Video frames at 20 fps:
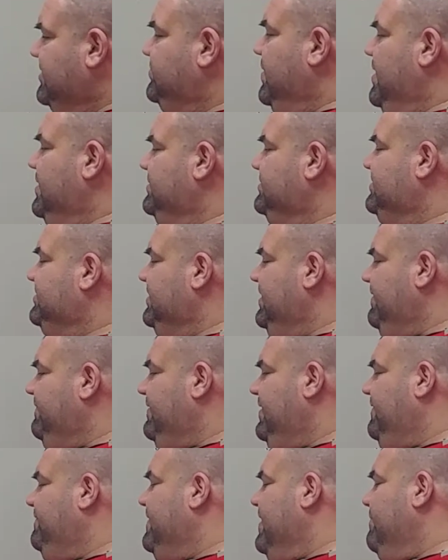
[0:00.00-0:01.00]
one,
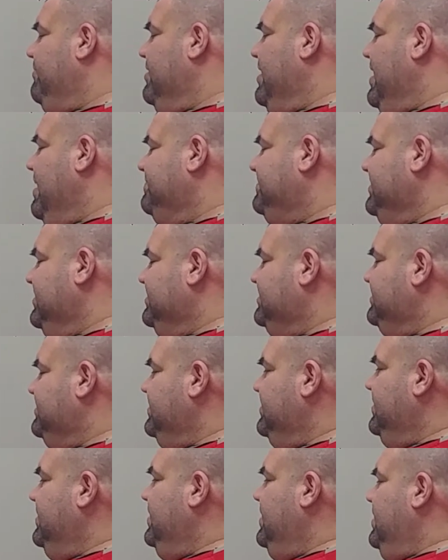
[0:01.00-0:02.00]
TV, fiber optics,
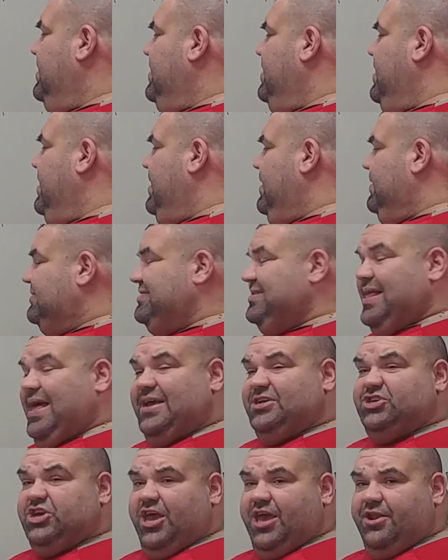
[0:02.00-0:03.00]

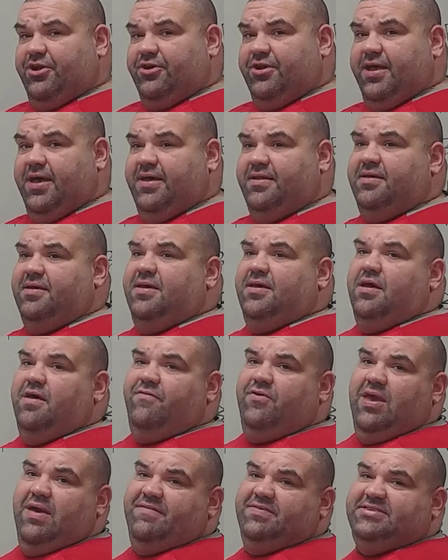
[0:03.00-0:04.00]
/ internet. If
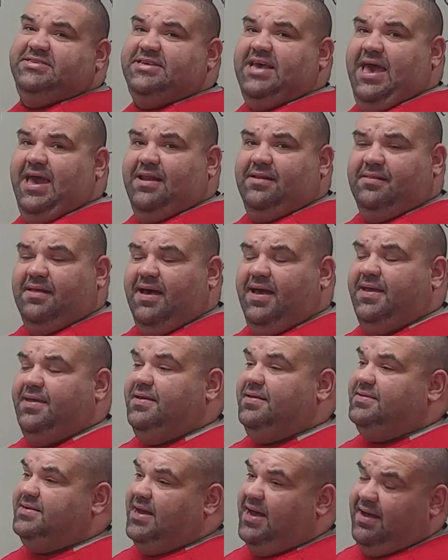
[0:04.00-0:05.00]
you have a satellite,
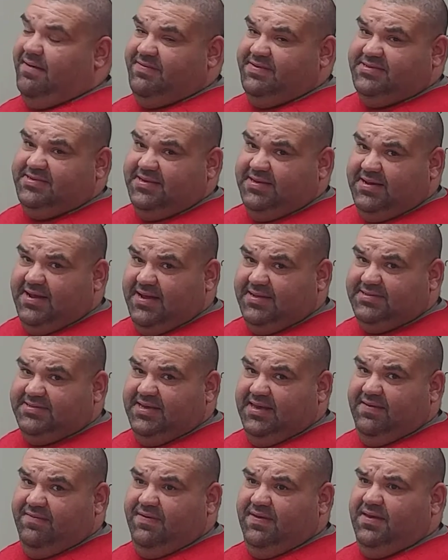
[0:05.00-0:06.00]
obviously not
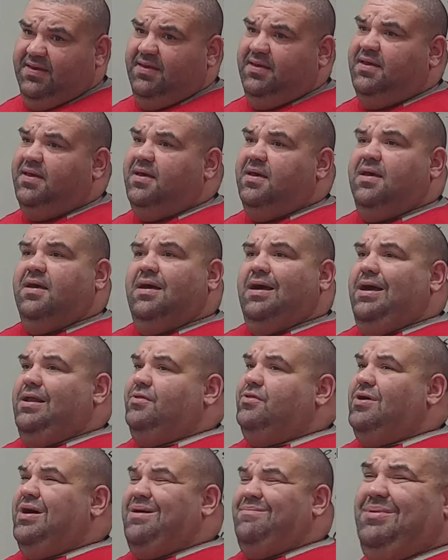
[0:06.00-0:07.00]
TV. I don't
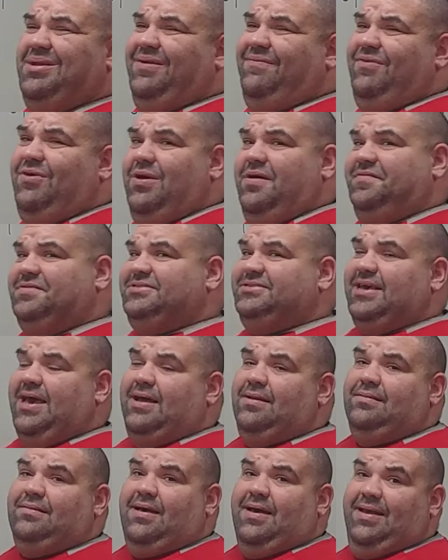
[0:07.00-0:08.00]
know how of you have
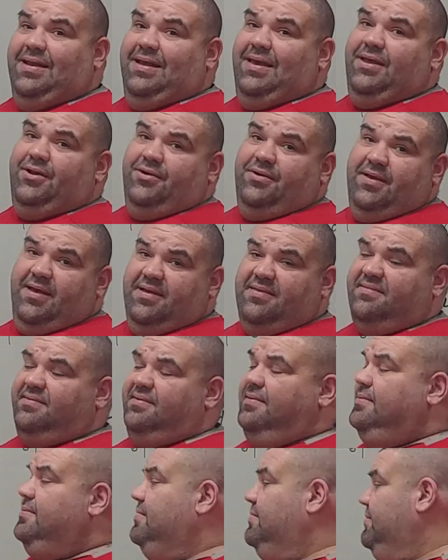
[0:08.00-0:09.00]
satellite internet.
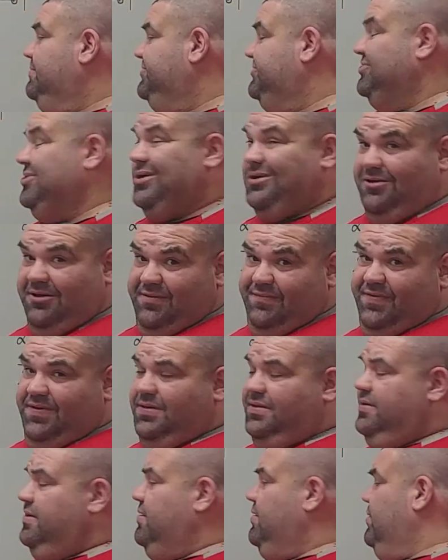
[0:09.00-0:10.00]
Sorry if you
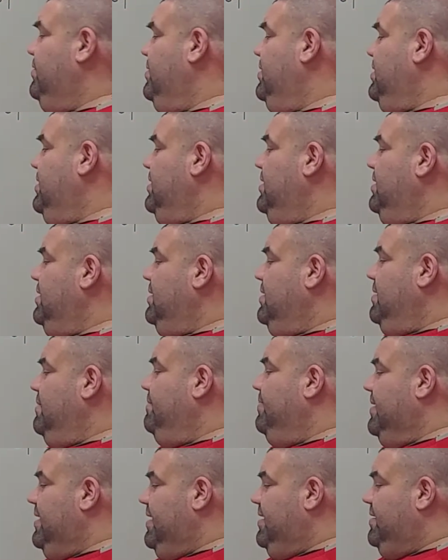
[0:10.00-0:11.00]
do.
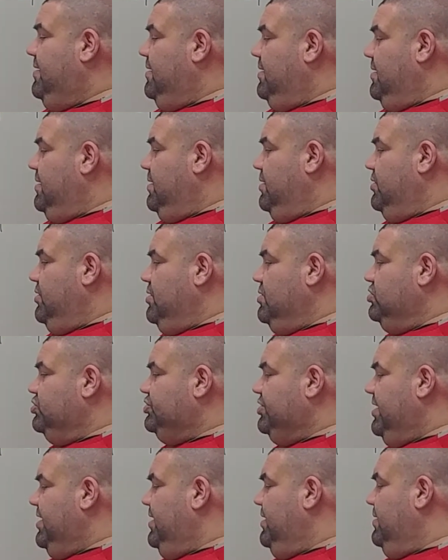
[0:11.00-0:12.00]
But
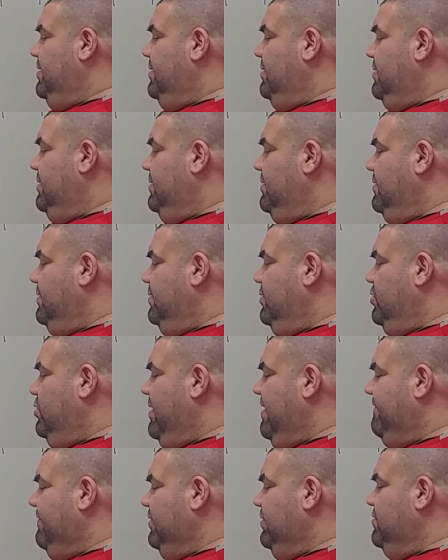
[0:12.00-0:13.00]
usually you
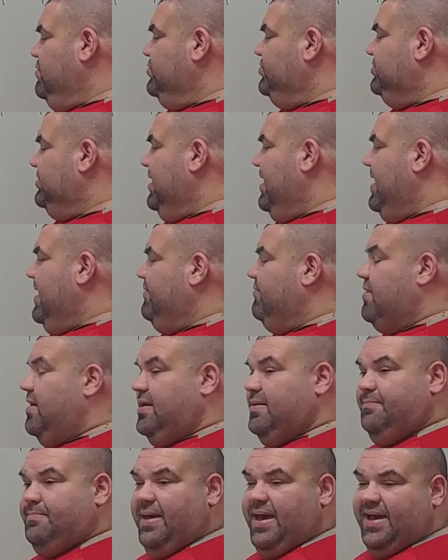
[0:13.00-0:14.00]
have a loose line
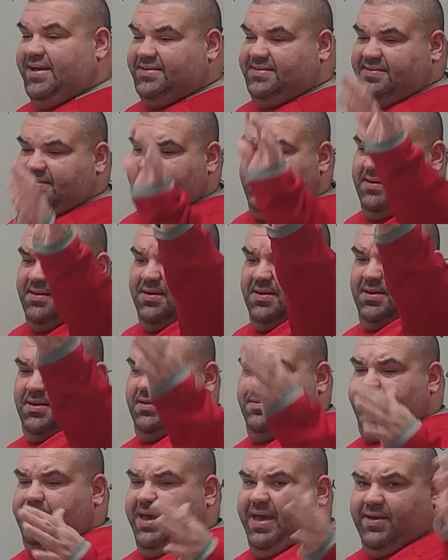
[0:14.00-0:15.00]
running back to the
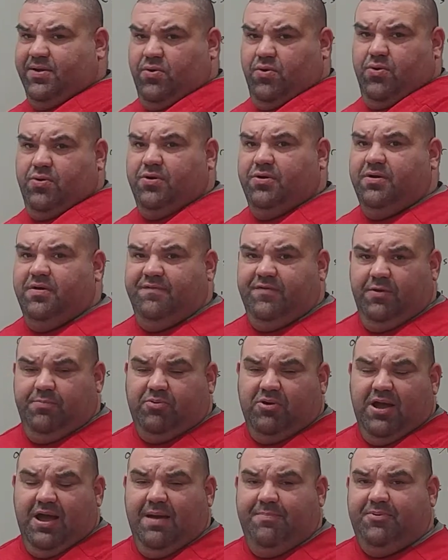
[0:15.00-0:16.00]
back corner of your
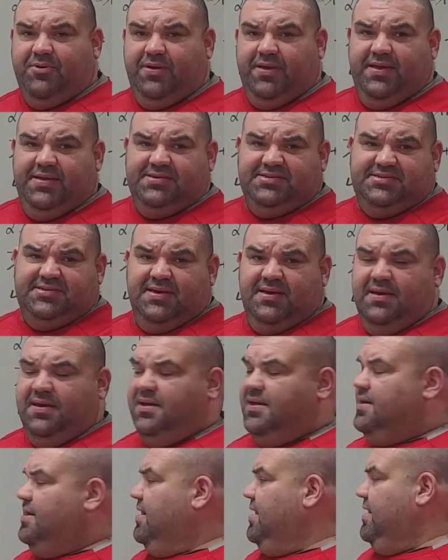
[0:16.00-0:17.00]
properties.
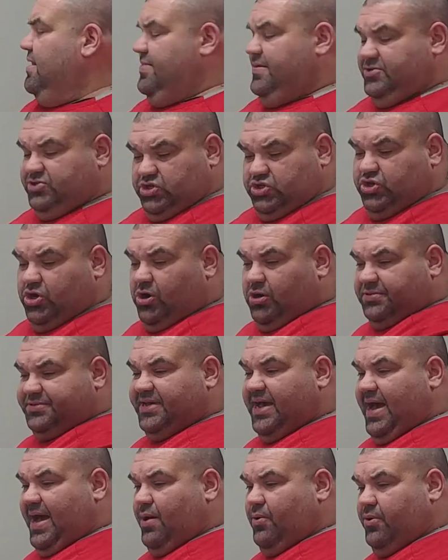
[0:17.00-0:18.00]
There's a tall
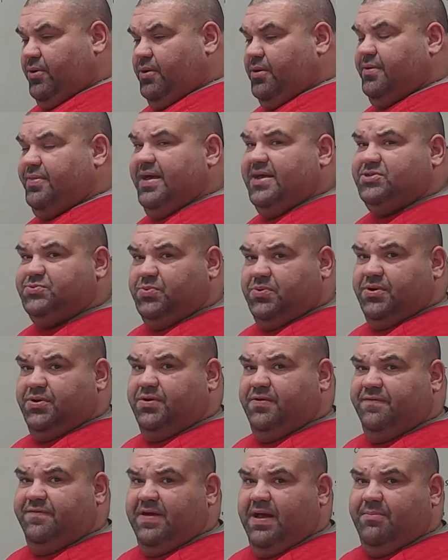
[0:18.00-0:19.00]
tower. That's where
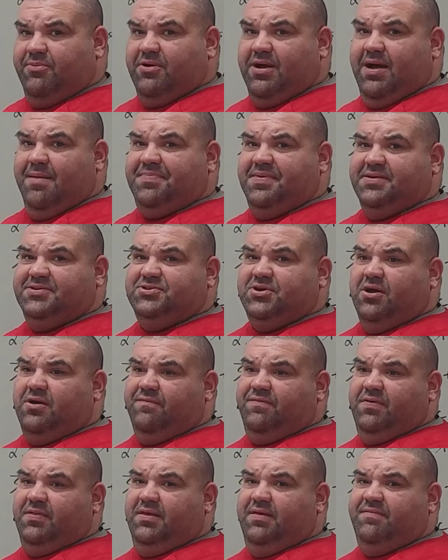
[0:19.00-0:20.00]
your fiber optics are if
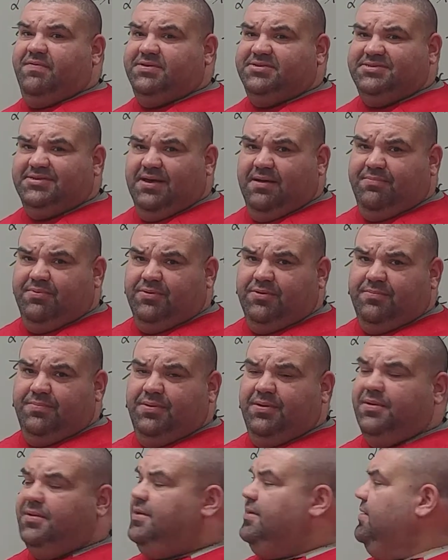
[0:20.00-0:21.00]
you live in a suburb
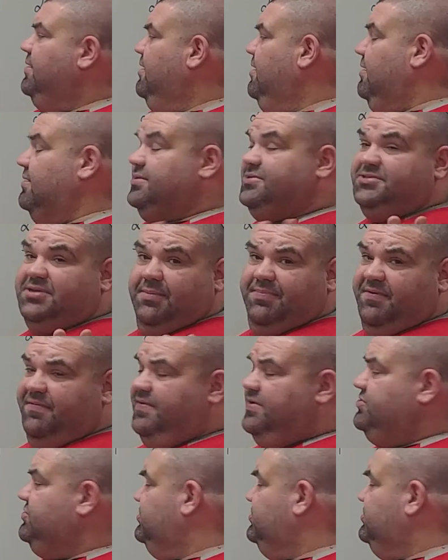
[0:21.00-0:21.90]
or a subdivision,